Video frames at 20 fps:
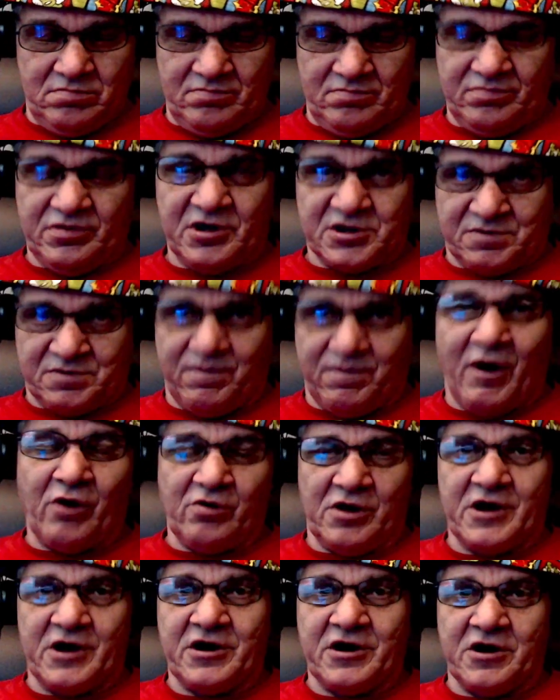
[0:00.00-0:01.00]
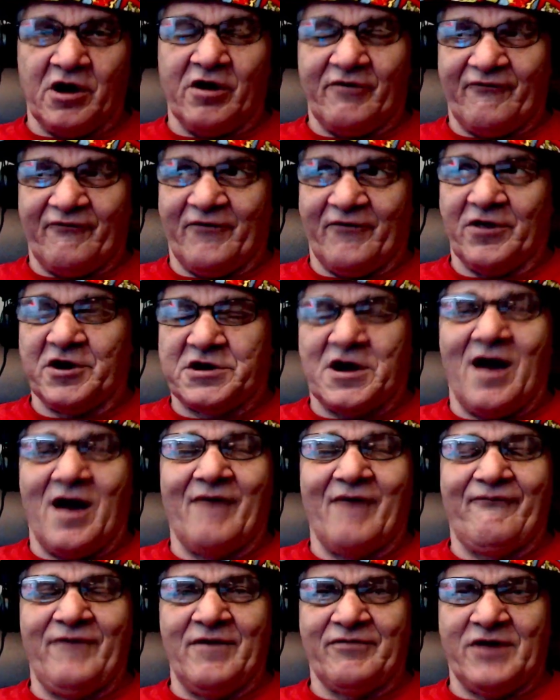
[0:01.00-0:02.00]
this polling done for the top
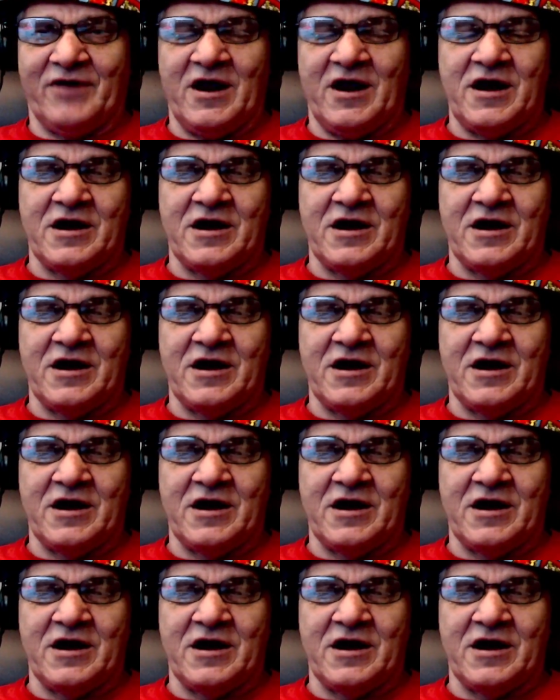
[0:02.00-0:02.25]
fifteen